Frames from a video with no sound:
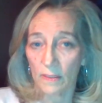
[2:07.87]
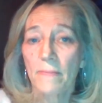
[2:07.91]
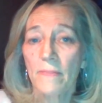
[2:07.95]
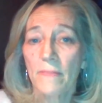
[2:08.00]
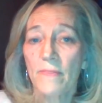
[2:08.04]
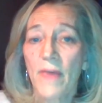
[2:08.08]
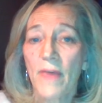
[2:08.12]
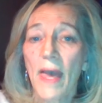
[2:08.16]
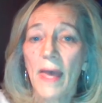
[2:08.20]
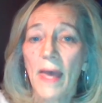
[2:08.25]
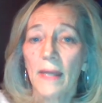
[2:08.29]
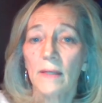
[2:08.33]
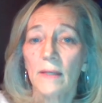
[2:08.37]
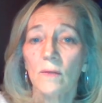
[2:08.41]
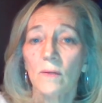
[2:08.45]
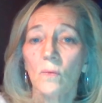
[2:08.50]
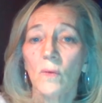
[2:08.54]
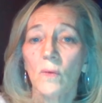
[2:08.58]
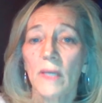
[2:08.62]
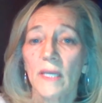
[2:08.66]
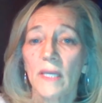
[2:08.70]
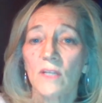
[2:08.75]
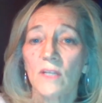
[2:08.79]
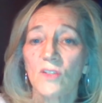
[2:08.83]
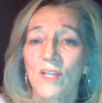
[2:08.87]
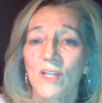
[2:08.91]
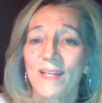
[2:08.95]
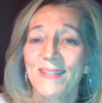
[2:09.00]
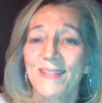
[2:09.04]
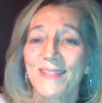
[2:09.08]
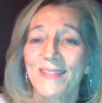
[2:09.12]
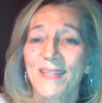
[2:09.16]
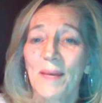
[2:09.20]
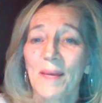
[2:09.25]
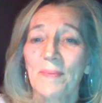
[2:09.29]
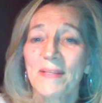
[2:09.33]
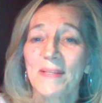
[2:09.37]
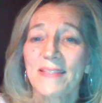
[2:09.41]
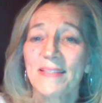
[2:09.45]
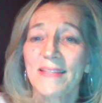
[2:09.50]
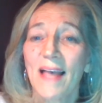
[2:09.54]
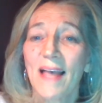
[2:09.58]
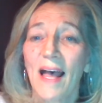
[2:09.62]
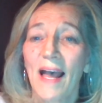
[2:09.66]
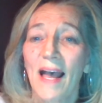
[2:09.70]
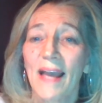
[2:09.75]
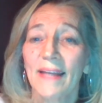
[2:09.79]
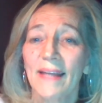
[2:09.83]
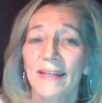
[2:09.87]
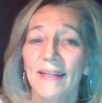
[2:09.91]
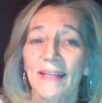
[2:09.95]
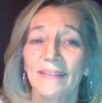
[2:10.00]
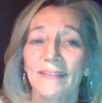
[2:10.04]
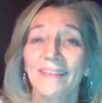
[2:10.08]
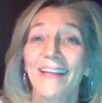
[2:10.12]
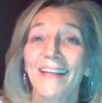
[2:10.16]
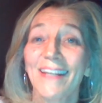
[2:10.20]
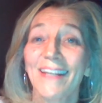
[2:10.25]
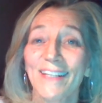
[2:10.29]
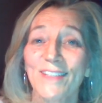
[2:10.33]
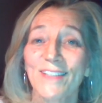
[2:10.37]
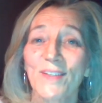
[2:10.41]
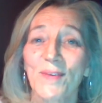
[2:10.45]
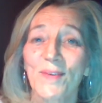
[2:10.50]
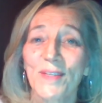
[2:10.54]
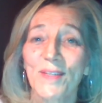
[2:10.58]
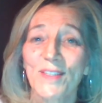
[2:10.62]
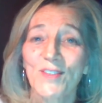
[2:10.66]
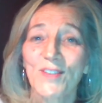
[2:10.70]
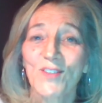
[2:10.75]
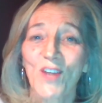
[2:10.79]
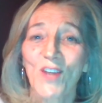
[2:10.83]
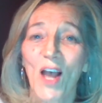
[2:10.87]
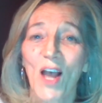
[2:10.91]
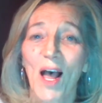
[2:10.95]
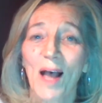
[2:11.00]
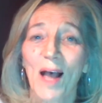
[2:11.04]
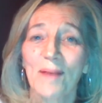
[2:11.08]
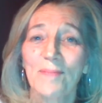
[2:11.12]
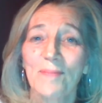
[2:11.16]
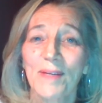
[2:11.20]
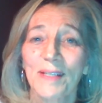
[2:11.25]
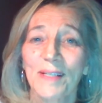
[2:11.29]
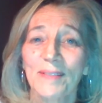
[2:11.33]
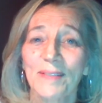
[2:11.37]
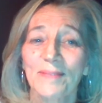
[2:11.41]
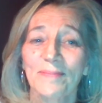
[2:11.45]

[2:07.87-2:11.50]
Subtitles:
Then we can just step aside and let it do its job.